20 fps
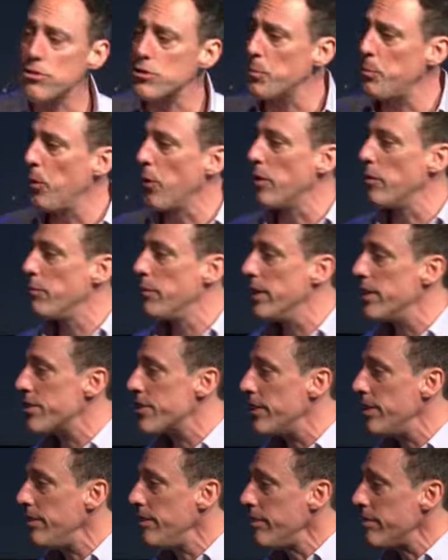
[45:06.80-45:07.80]
support
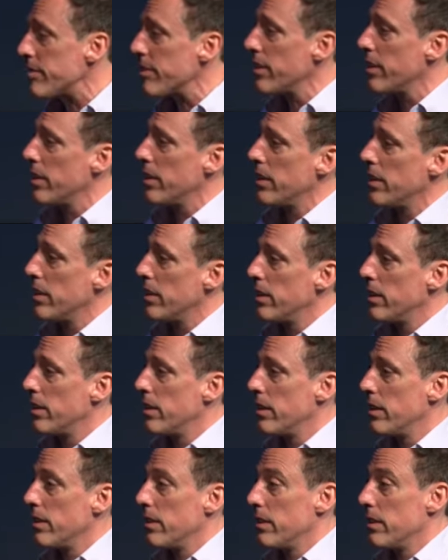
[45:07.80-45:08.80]
missions?
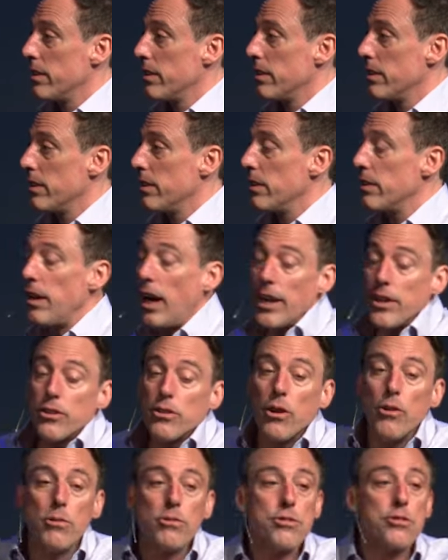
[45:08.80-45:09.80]
I
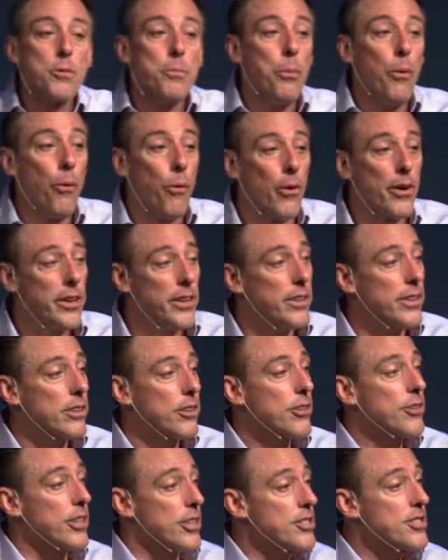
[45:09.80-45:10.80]
don't support
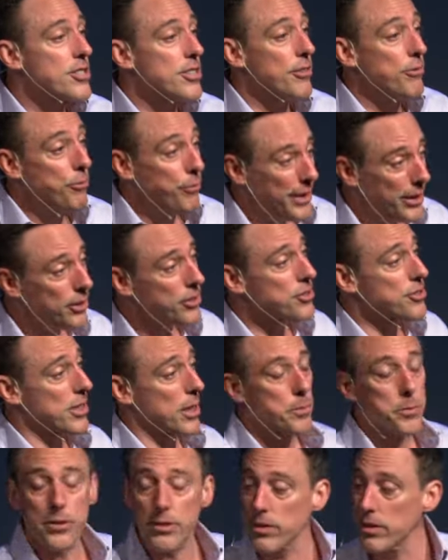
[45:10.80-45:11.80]
Christian field
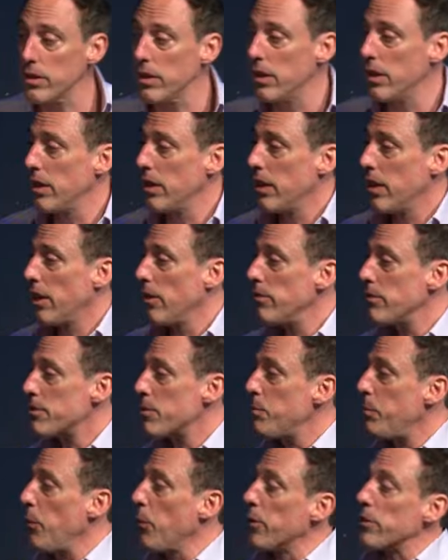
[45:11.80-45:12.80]
trips. I don't
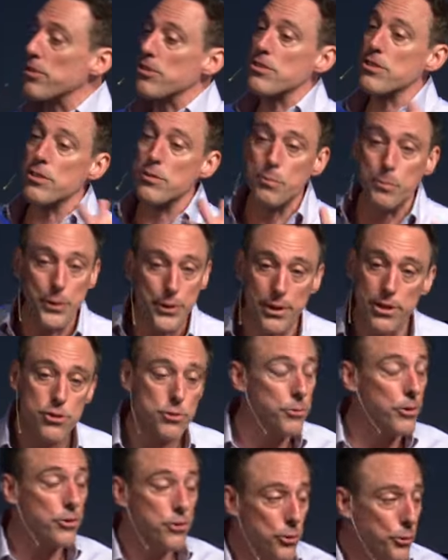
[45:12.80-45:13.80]
support
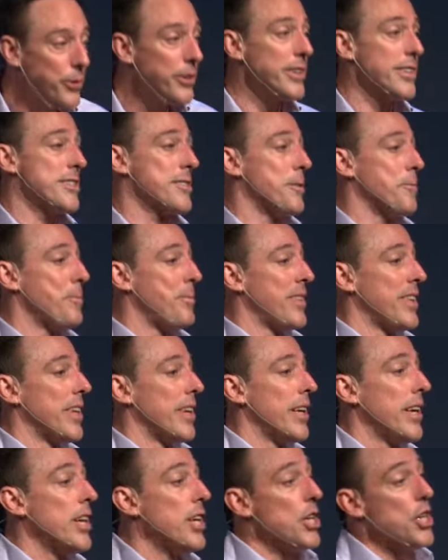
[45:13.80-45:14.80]
spiritual tourism.
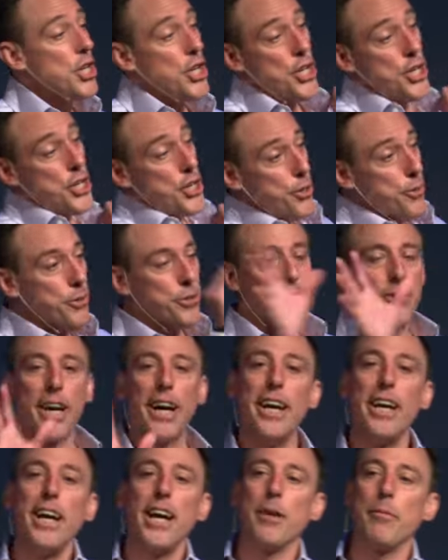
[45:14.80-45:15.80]
You do
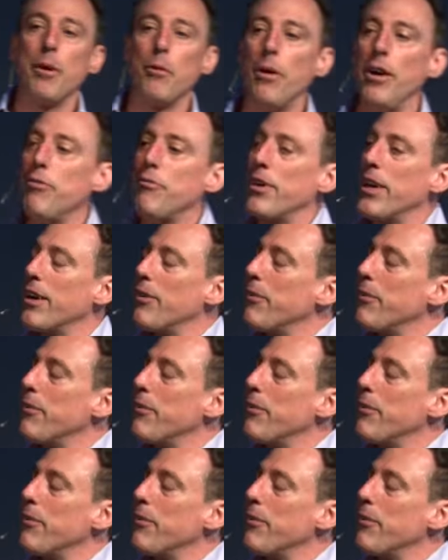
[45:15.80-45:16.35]
that. And my wife and I,